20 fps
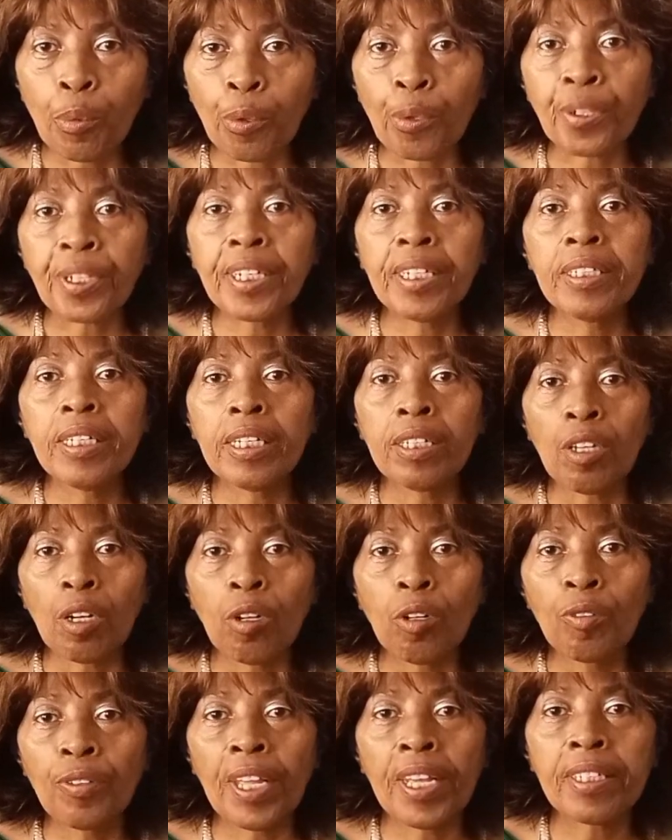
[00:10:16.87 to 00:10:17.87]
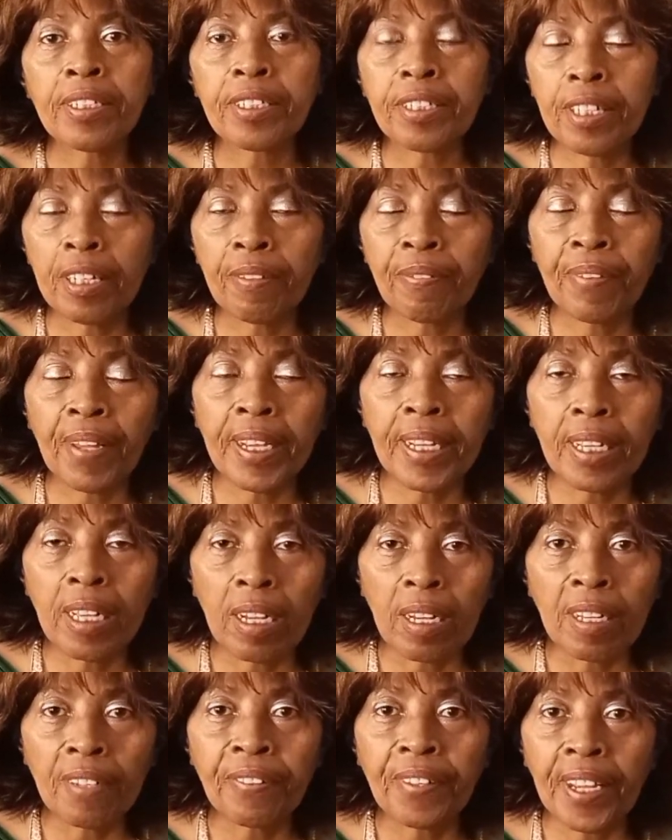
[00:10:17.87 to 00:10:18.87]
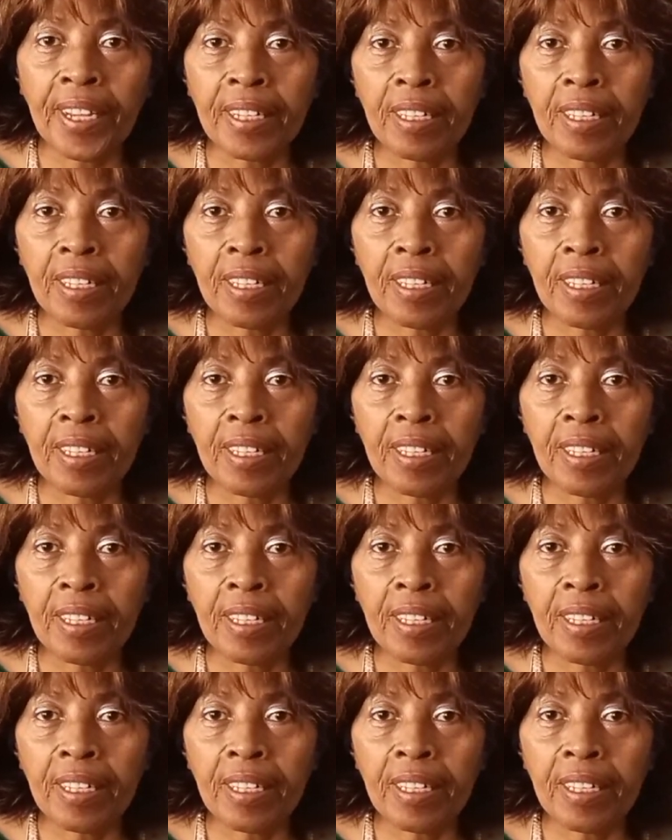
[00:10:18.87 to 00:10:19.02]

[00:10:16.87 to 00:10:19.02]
working, and all that stuff. Thank God